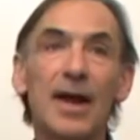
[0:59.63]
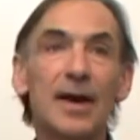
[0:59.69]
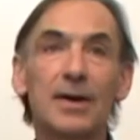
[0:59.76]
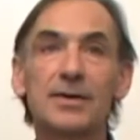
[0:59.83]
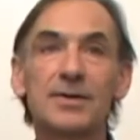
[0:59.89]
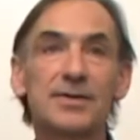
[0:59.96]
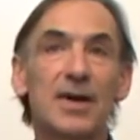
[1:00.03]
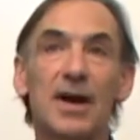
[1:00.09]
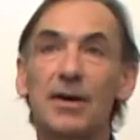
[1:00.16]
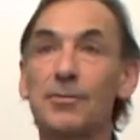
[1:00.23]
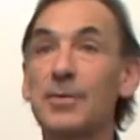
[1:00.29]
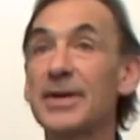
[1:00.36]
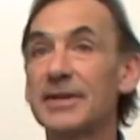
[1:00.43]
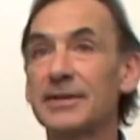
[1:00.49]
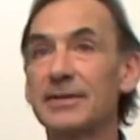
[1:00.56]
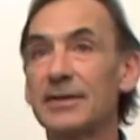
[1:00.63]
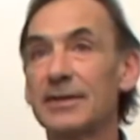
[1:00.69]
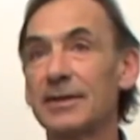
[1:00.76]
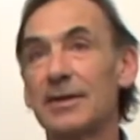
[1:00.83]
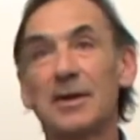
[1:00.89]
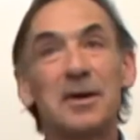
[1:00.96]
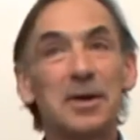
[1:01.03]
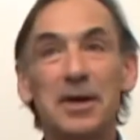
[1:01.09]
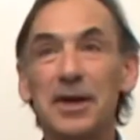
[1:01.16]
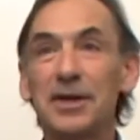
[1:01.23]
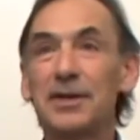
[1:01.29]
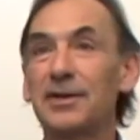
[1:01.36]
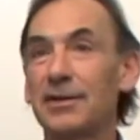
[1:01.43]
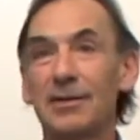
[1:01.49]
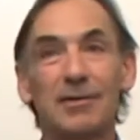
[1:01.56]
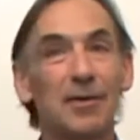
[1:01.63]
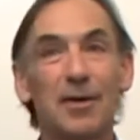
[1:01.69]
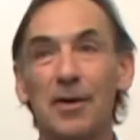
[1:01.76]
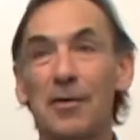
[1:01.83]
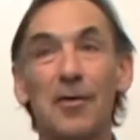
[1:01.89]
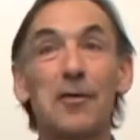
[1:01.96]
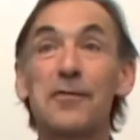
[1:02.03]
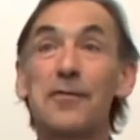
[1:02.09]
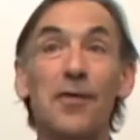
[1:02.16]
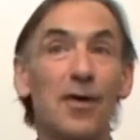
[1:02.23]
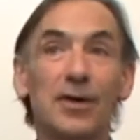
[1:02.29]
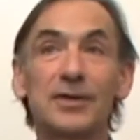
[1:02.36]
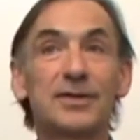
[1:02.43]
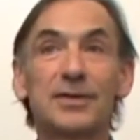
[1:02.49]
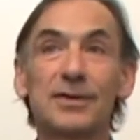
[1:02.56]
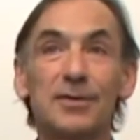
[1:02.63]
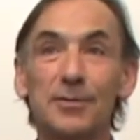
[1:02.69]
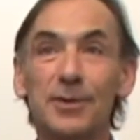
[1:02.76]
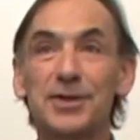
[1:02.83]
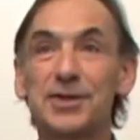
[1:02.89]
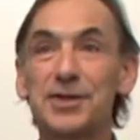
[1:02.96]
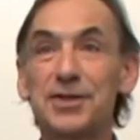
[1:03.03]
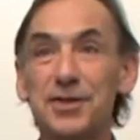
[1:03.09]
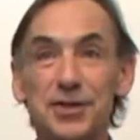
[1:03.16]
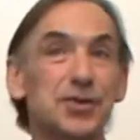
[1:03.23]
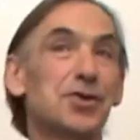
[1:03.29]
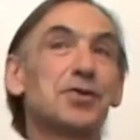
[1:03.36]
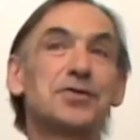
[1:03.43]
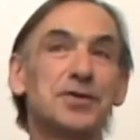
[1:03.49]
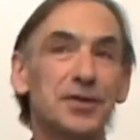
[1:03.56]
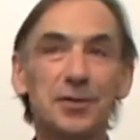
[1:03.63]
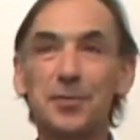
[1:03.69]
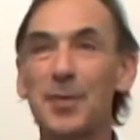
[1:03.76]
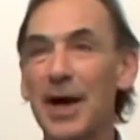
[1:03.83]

letters are written in a font, which is chosen